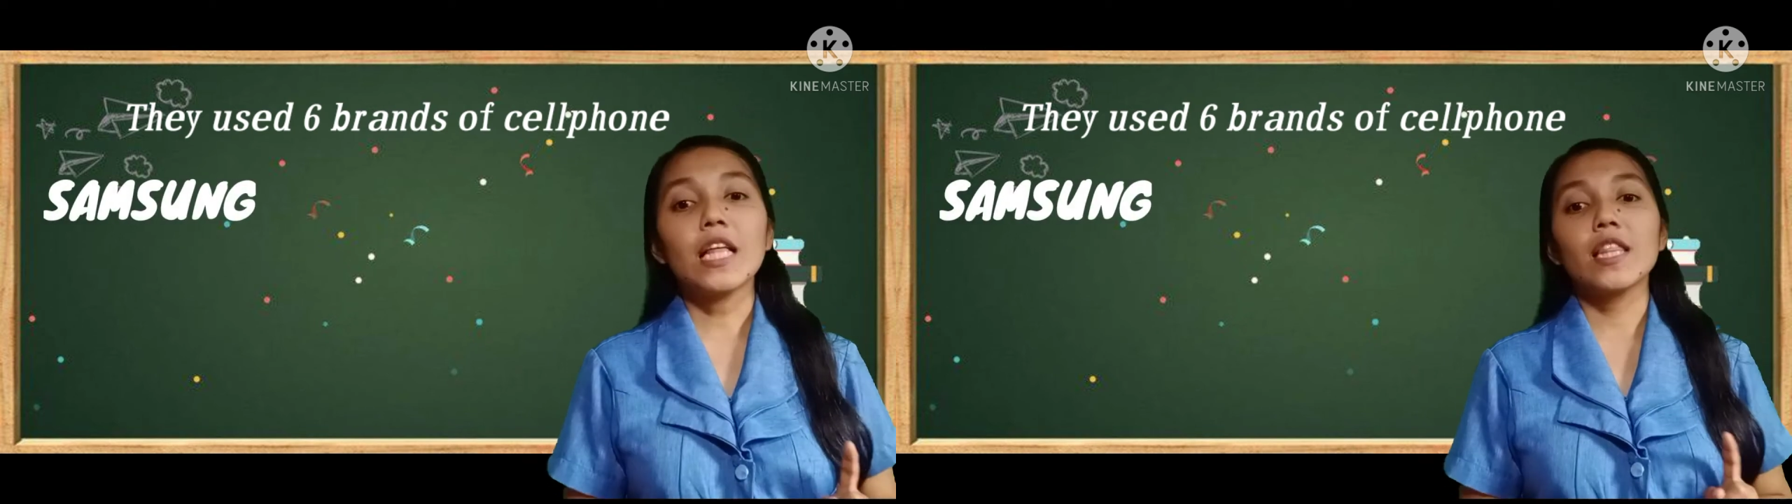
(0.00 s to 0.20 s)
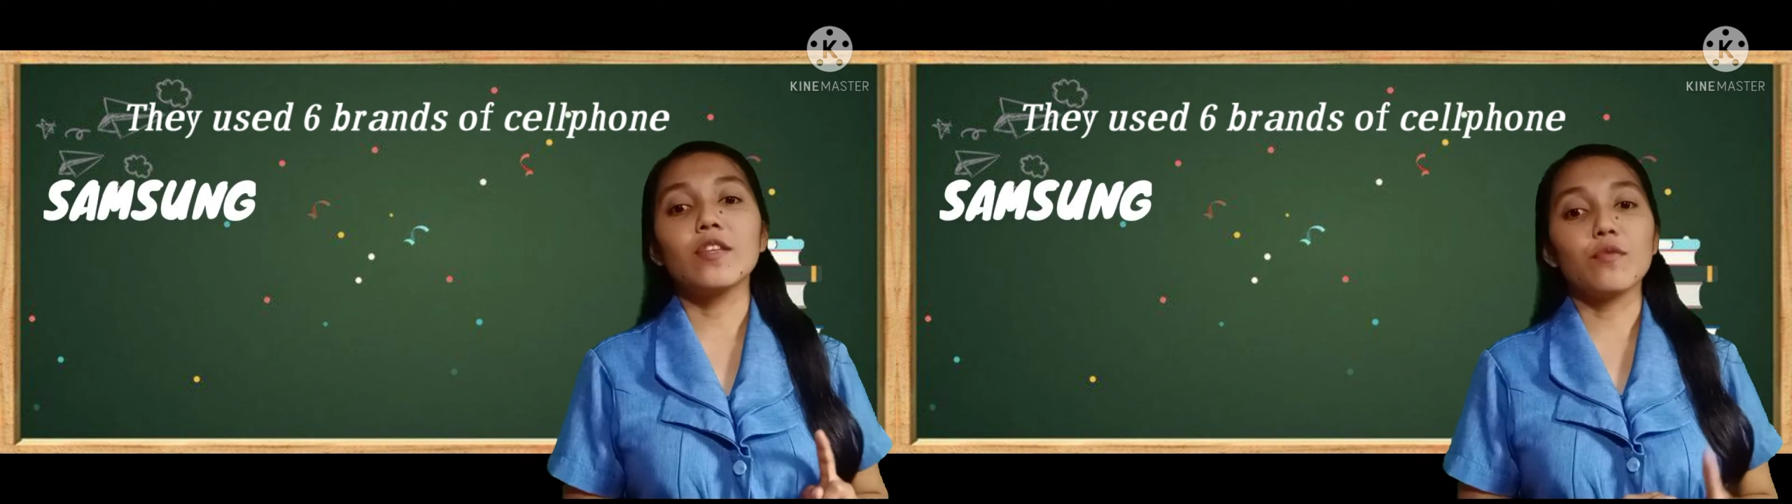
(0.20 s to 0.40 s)

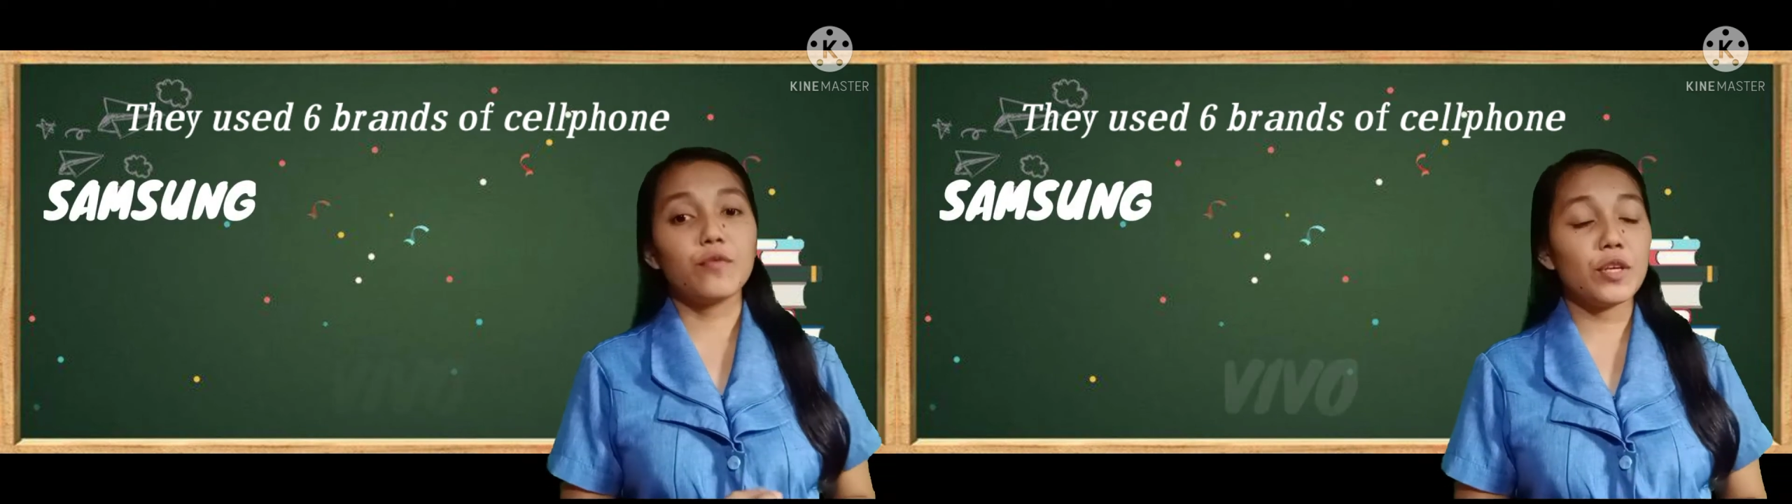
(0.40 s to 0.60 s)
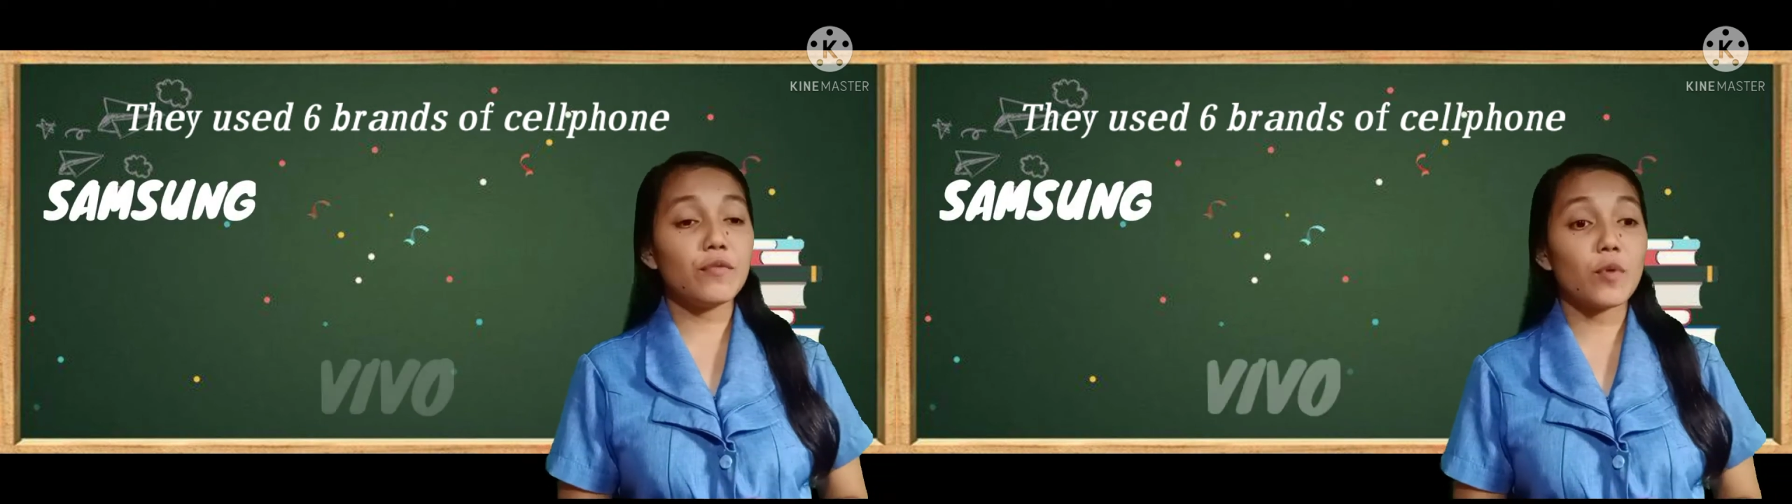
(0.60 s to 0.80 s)
the
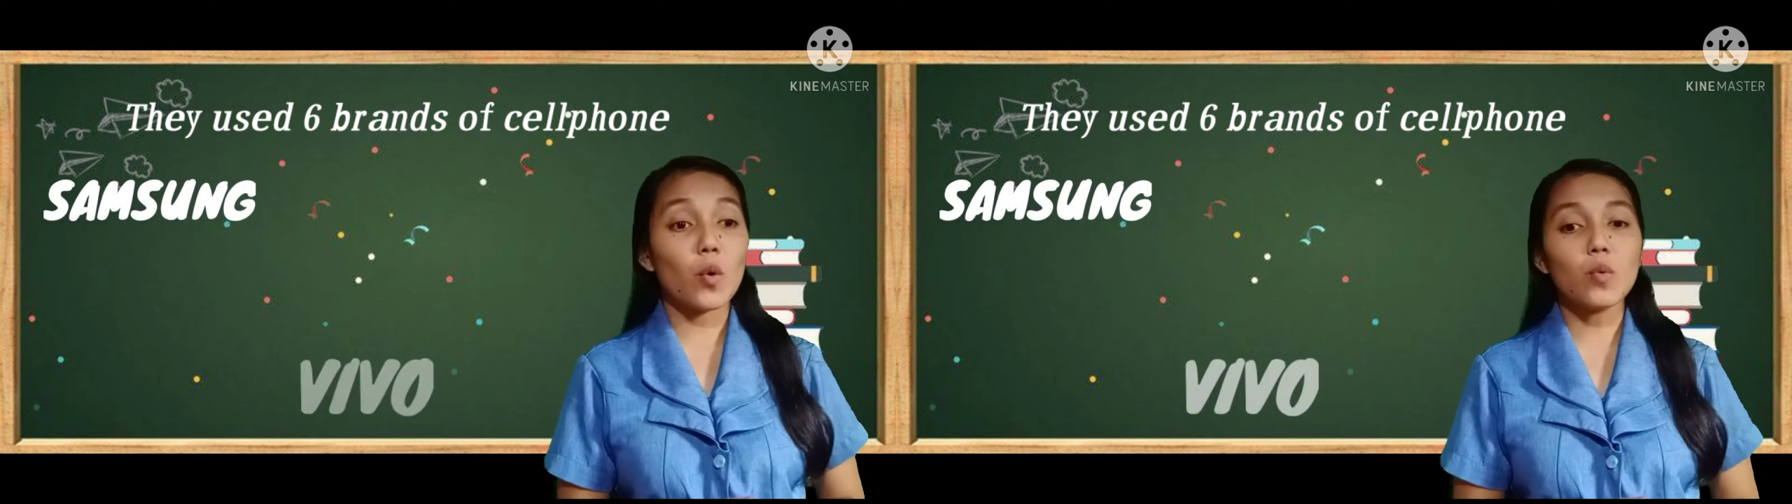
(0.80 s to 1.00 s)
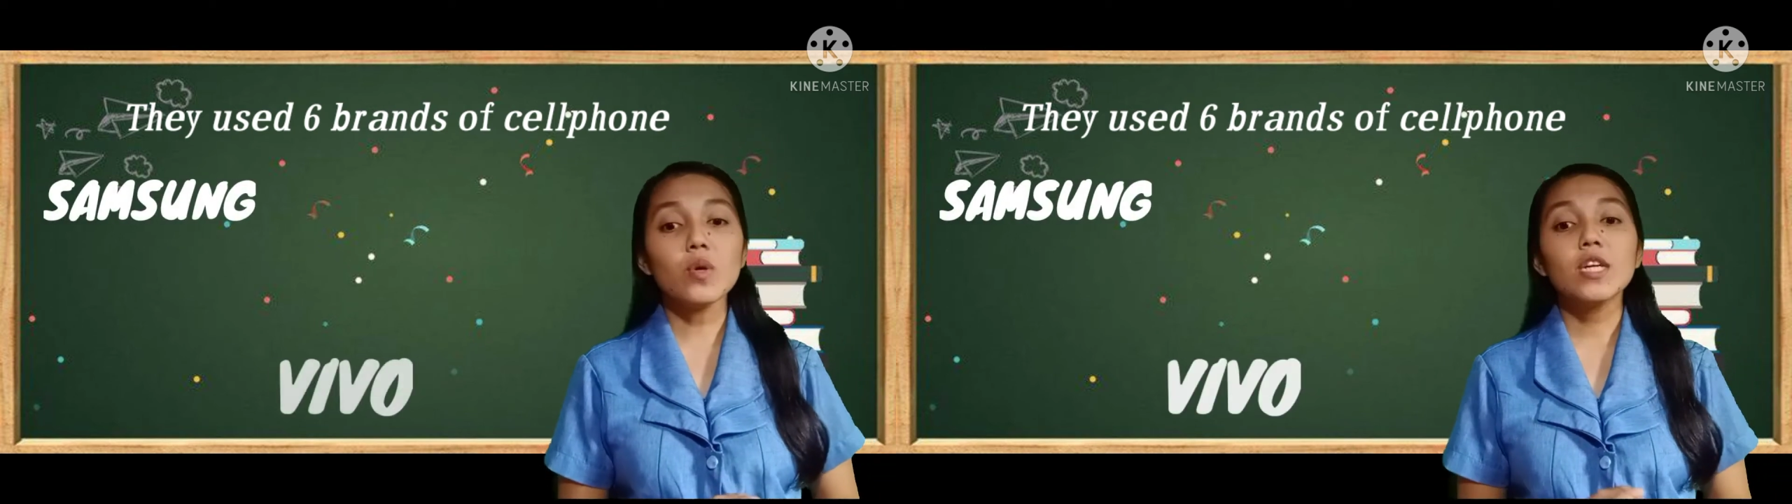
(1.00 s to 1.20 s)
Vivo,